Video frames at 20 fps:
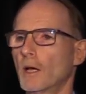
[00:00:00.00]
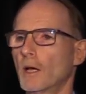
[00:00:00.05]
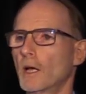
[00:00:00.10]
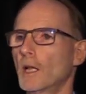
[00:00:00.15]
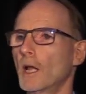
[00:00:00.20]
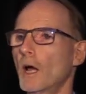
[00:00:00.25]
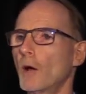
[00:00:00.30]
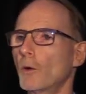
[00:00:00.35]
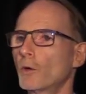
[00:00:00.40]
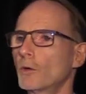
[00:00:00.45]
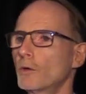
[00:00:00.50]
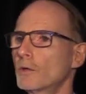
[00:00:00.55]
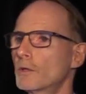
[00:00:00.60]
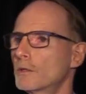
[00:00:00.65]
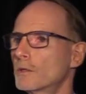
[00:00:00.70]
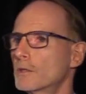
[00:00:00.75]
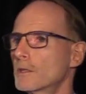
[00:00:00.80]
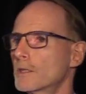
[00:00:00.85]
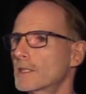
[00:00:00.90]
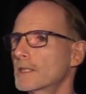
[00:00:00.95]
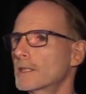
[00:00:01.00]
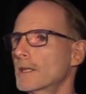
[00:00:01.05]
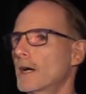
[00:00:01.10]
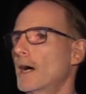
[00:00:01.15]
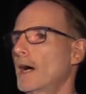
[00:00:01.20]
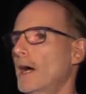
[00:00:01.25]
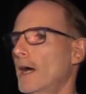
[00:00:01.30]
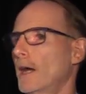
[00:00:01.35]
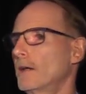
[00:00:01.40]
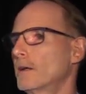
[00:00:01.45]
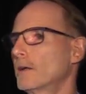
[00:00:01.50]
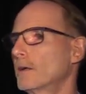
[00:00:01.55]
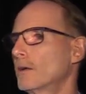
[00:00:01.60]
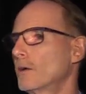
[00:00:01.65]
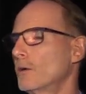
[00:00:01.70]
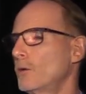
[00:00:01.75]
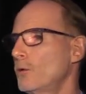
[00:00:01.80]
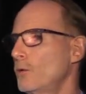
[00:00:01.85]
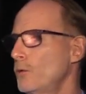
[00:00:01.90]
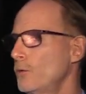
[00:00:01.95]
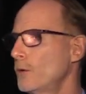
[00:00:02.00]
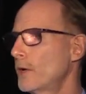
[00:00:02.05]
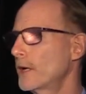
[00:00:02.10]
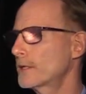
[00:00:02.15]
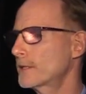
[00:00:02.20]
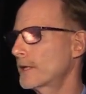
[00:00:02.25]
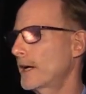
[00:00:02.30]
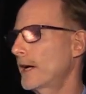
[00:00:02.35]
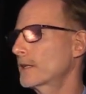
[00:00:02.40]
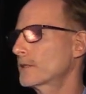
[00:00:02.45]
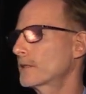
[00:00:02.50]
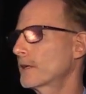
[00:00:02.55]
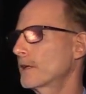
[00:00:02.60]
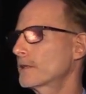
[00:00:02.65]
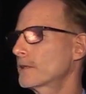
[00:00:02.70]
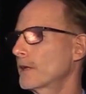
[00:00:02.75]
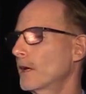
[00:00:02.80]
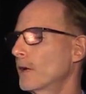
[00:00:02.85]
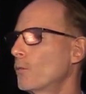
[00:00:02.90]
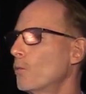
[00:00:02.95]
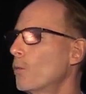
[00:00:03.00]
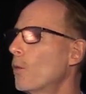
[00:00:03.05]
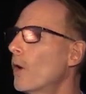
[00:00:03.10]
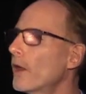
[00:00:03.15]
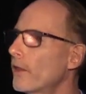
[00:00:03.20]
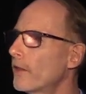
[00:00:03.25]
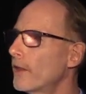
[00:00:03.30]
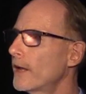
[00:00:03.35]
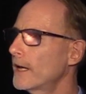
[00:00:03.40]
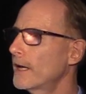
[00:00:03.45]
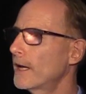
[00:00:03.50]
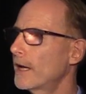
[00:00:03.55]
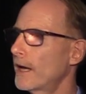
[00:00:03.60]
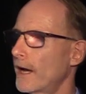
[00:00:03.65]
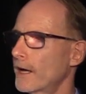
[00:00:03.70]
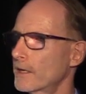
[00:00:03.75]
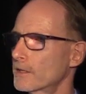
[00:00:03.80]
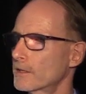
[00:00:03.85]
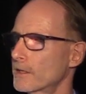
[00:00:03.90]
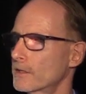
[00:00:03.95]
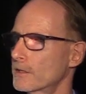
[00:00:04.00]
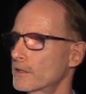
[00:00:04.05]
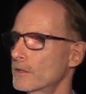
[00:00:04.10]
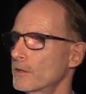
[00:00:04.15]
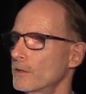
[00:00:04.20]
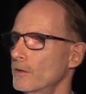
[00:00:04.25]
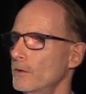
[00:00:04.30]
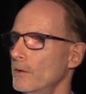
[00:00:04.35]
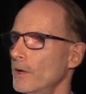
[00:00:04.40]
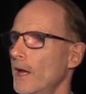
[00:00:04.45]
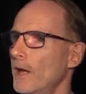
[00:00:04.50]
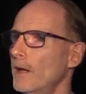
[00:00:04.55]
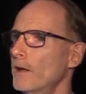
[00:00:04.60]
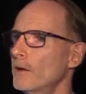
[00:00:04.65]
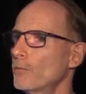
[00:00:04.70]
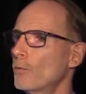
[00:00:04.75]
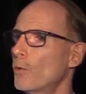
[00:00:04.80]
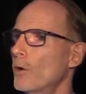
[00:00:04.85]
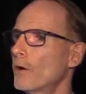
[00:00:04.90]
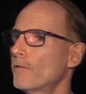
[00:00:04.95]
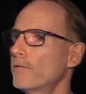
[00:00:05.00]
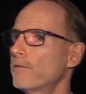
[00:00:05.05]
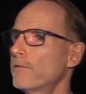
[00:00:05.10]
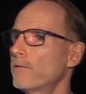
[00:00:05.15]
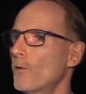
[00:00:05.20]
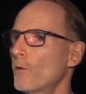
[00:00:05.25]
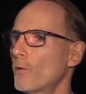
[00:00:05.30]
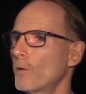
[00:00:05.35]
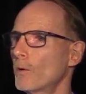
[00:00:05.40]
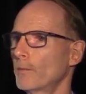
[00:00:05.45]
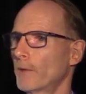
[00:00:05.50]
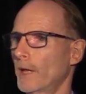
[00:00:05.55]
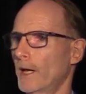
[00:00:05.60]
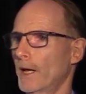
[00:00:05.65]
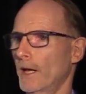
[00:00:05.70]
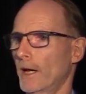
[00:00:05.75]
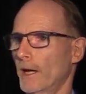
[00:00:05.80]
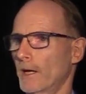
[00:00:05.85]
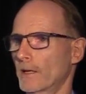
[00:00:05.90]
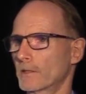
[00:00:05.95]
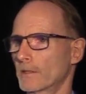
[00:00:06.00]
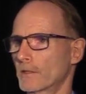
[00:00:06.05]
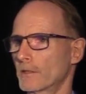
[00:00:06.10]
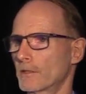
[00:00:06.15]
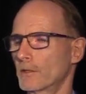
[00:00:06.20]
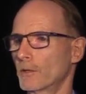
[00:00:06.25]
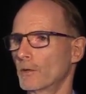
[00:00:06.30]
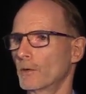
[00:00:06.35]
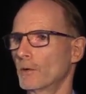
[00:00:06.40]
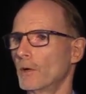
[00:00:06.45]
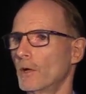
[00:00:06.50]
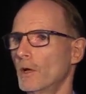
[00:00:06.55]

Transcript: allowing you to decide who gets access and what they get access to and in what form they get access to.